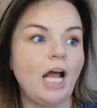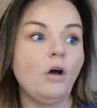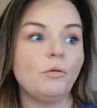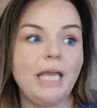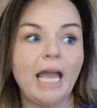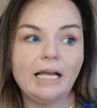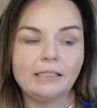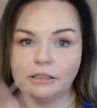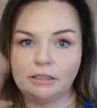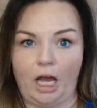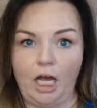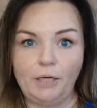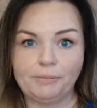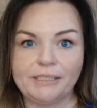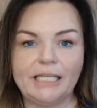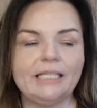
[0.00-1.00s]
Oh, yeah,
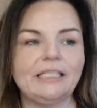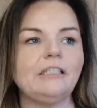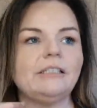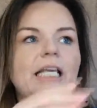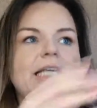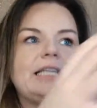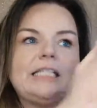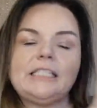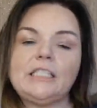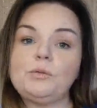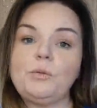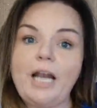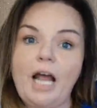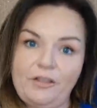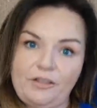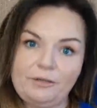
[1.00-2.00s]
100%. They'll say, this is
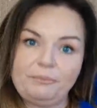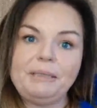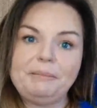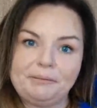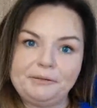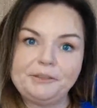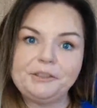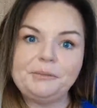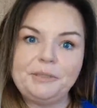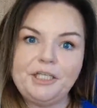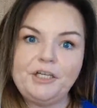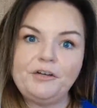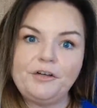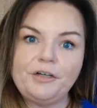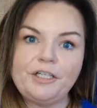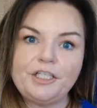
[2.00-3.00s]
what other people are doing
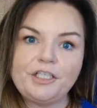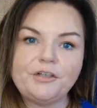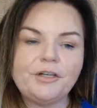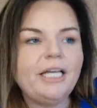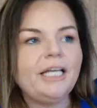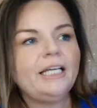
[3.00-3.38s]
in your industry.